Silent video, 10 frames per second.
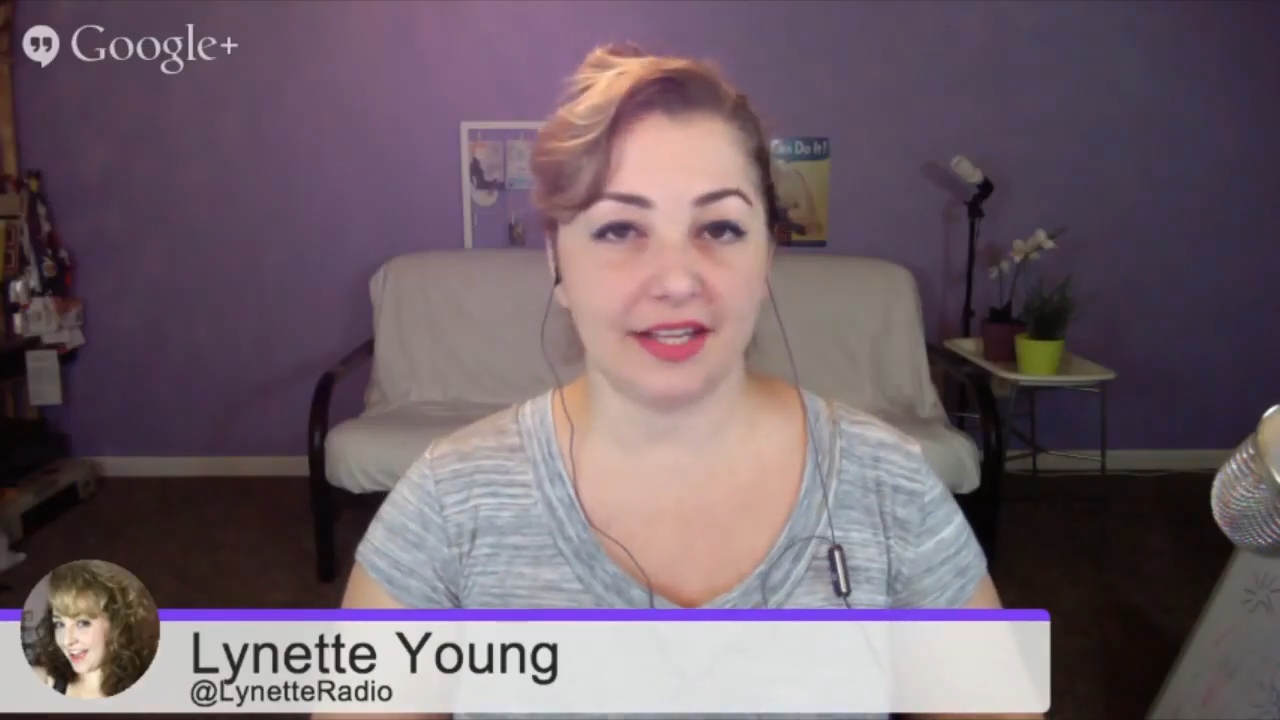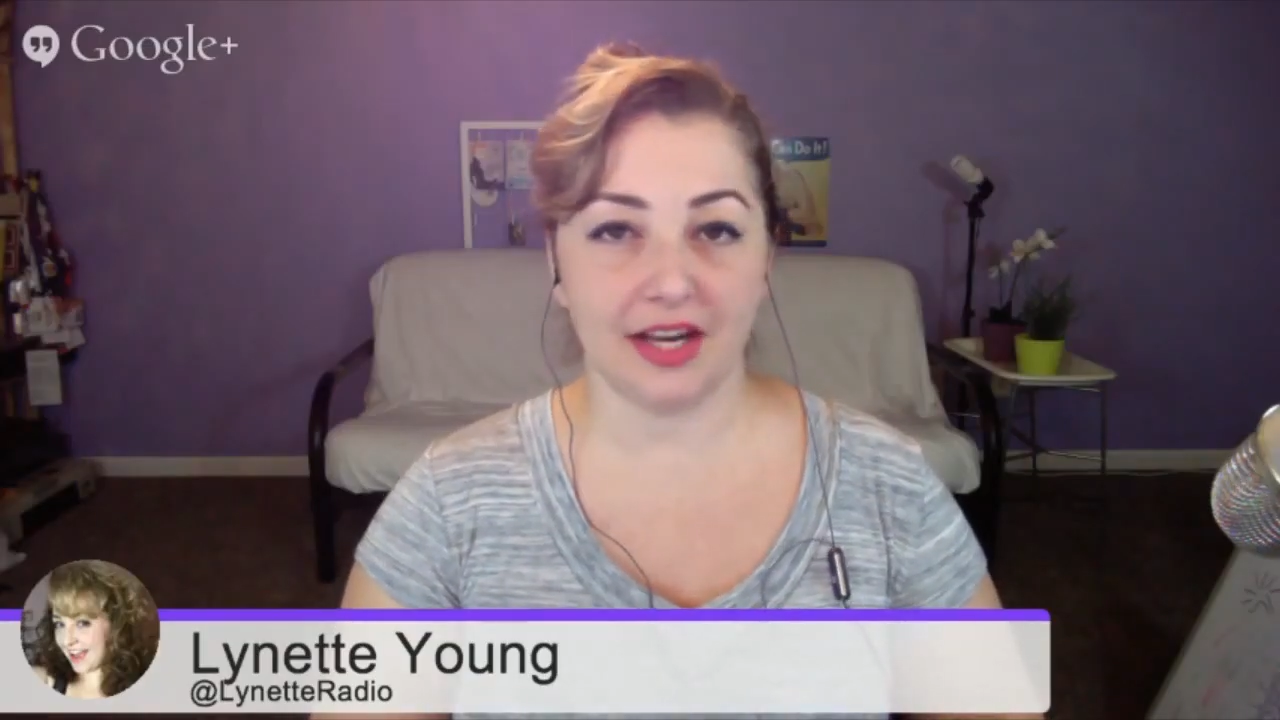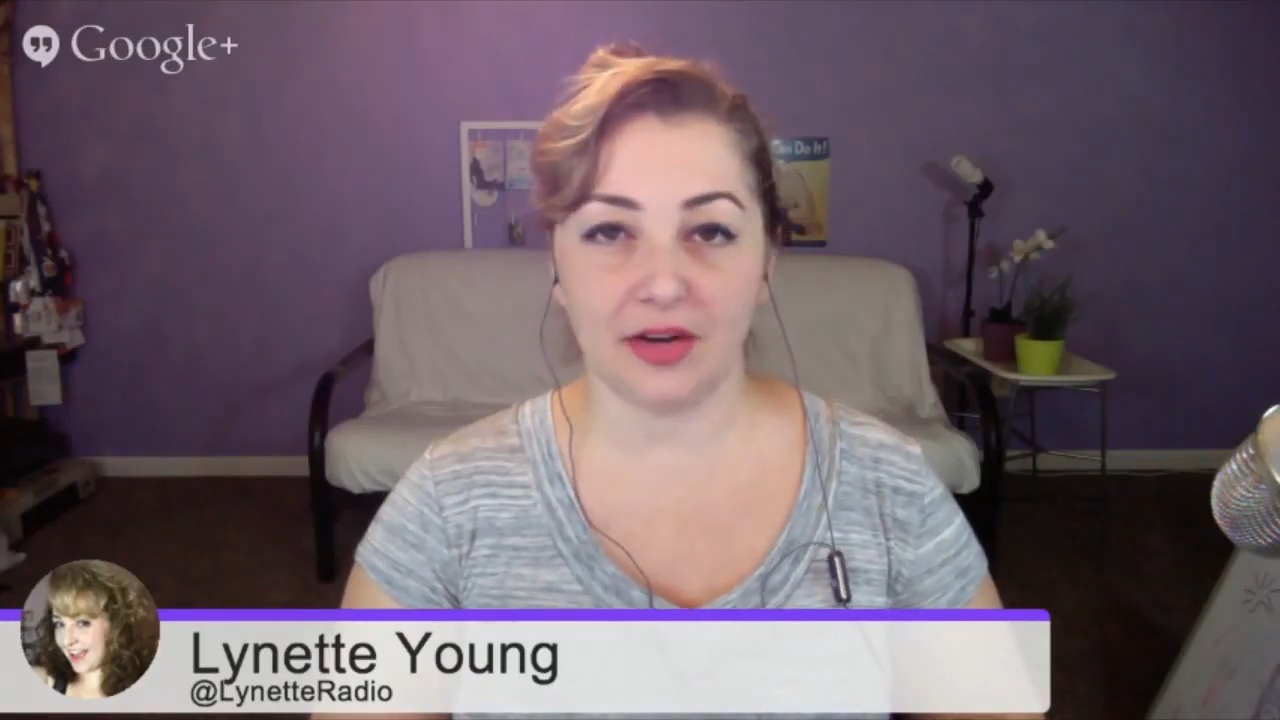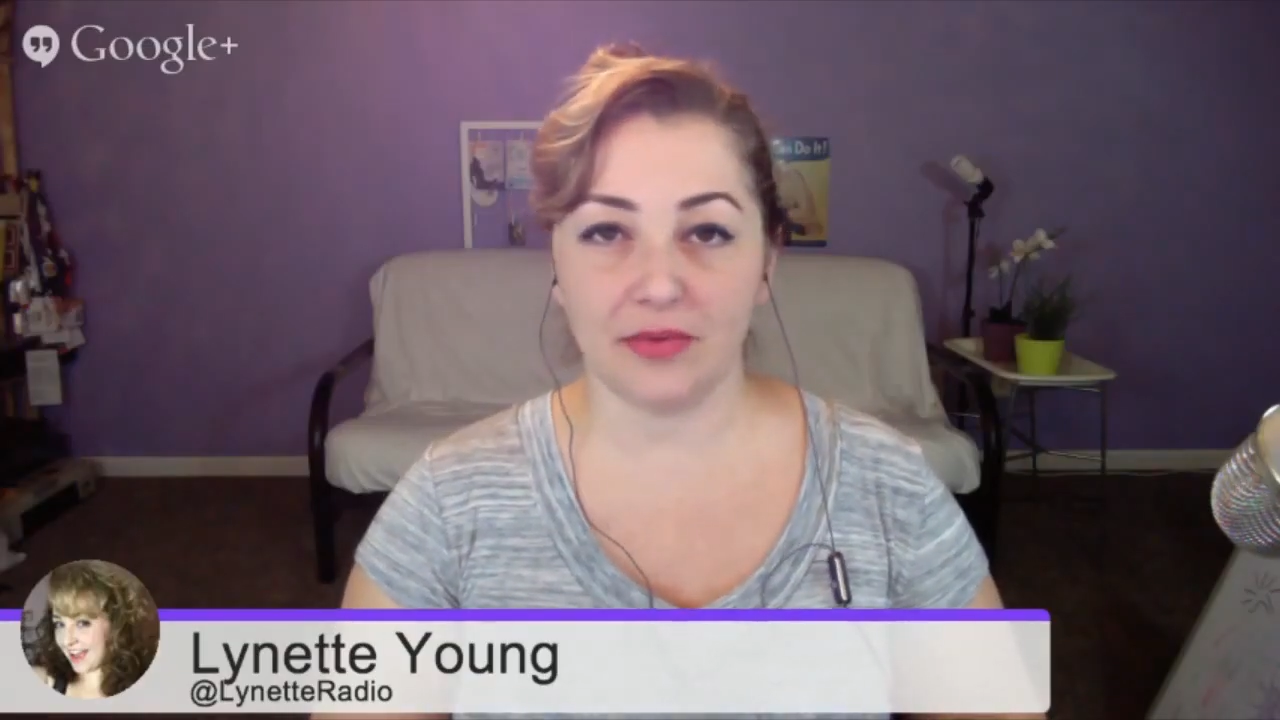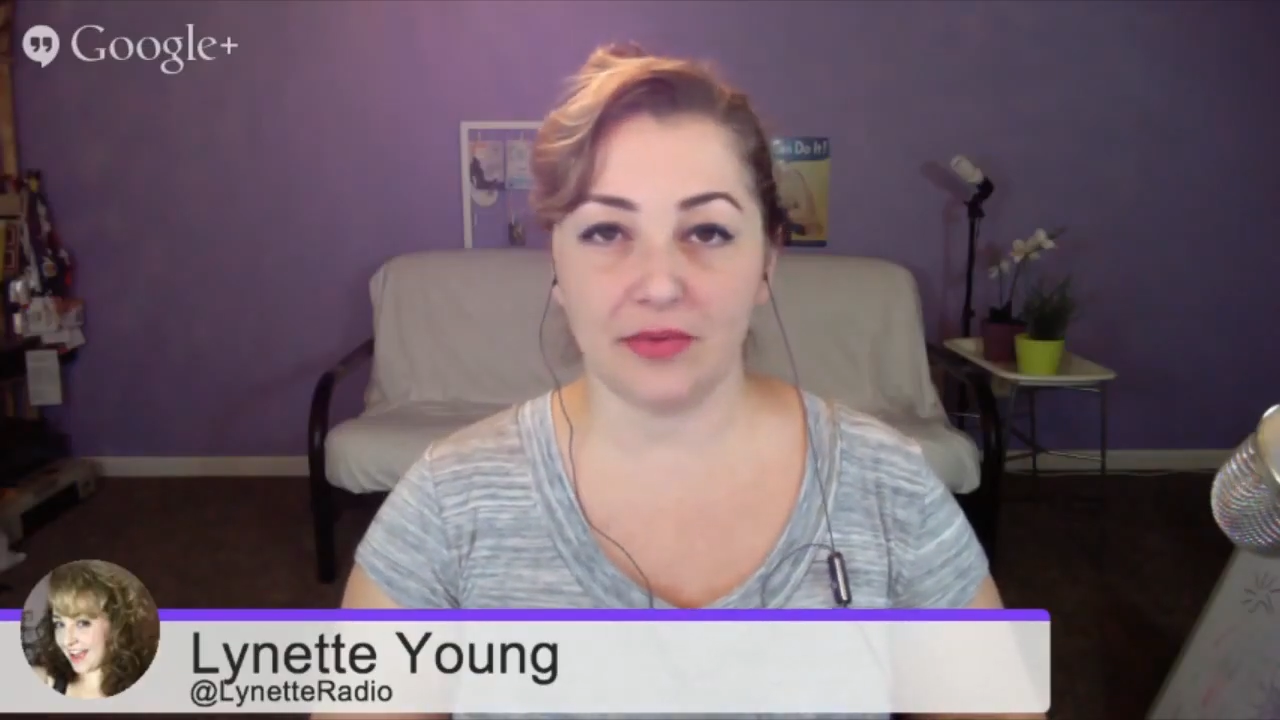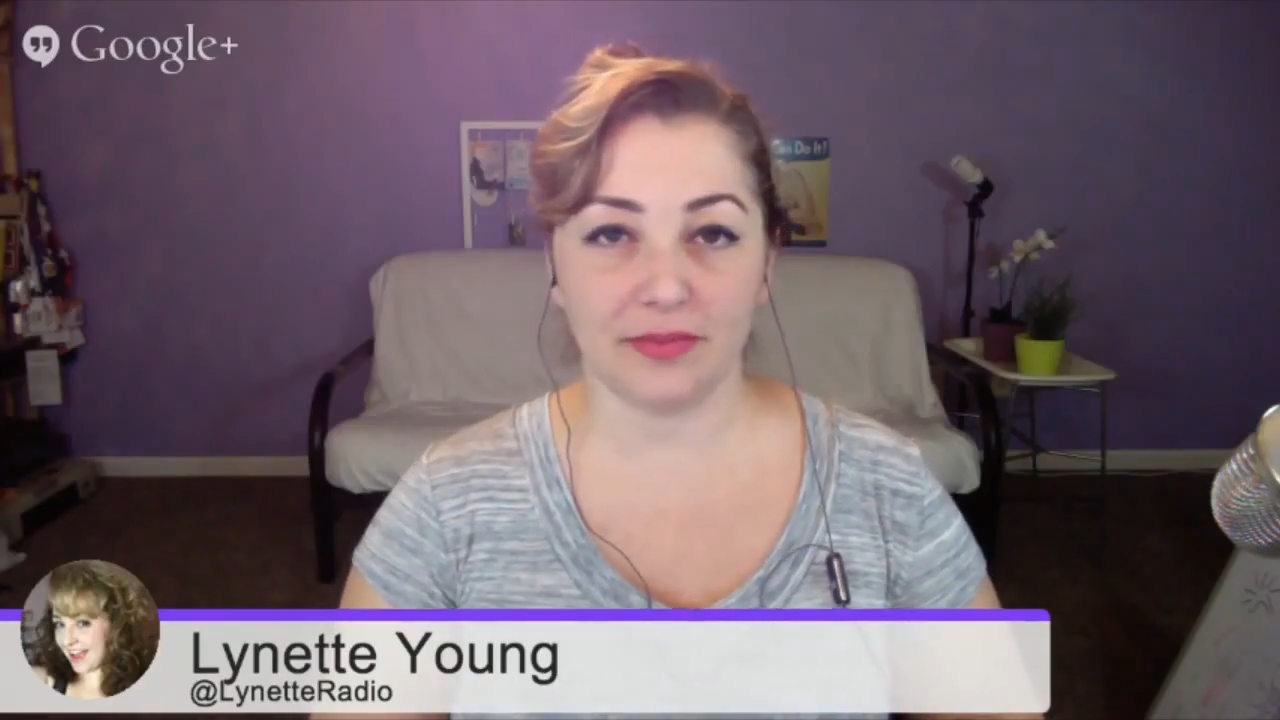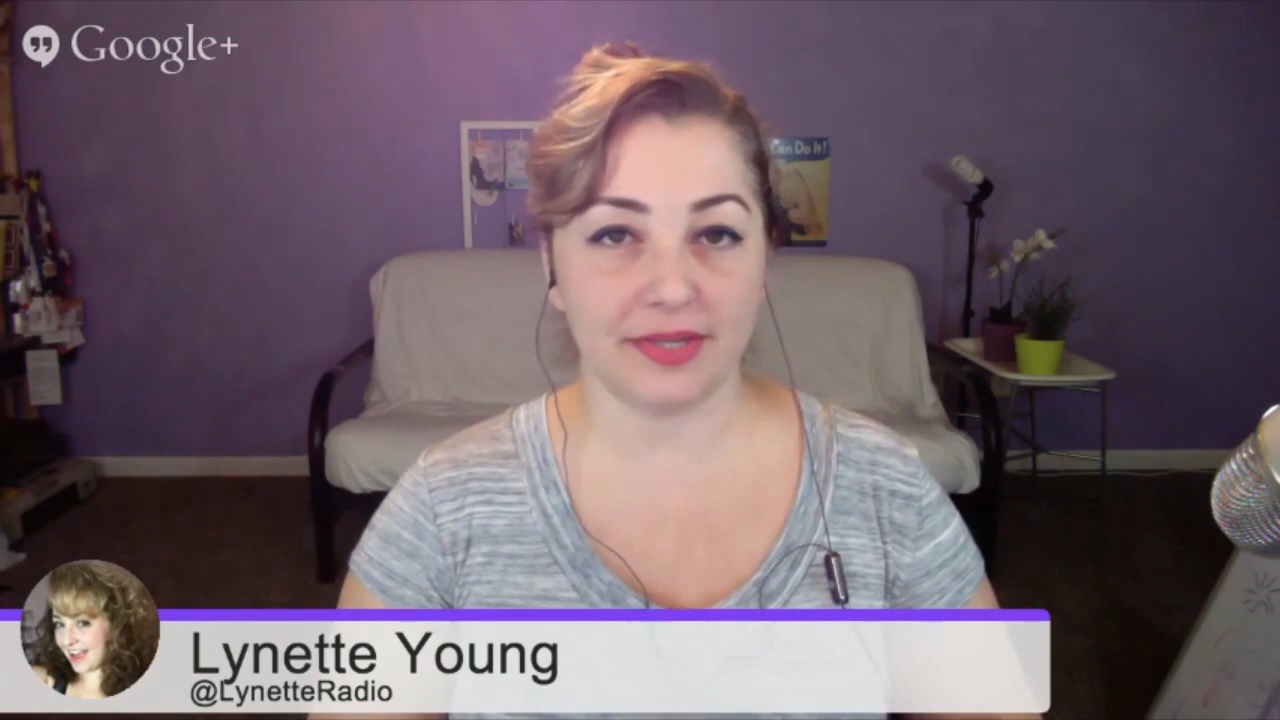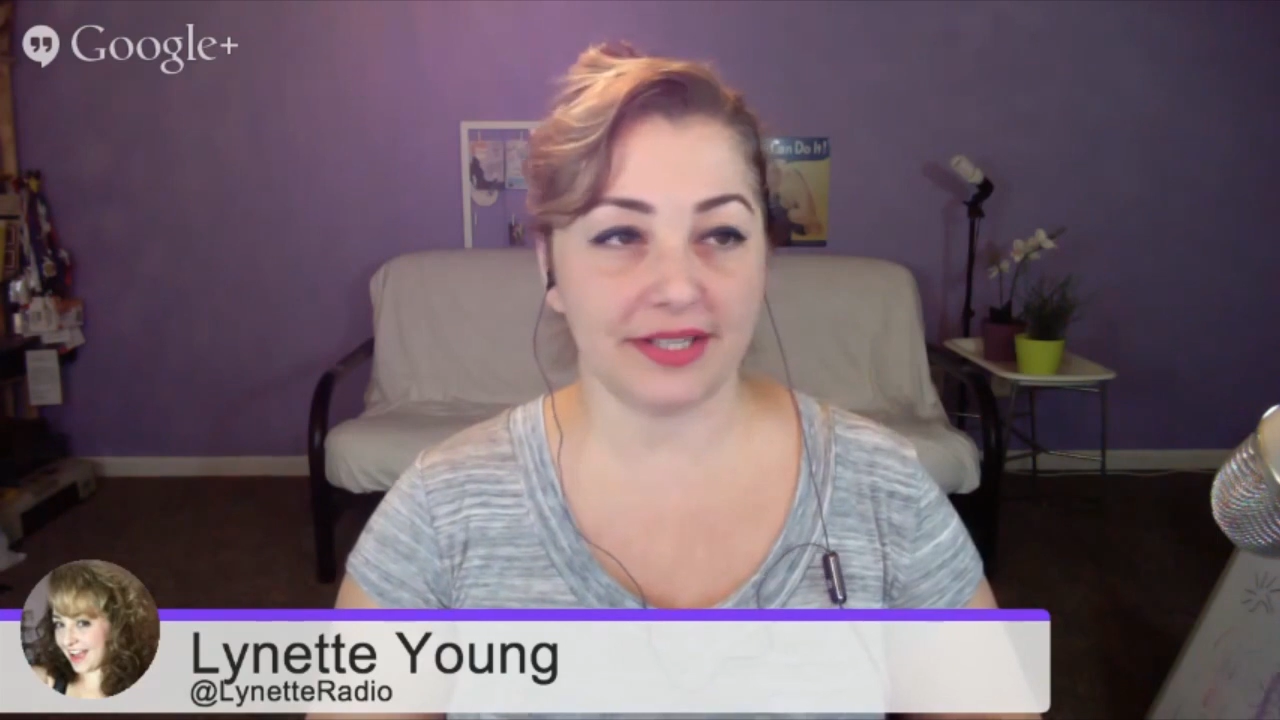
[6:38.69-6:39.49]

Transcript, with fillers: you know,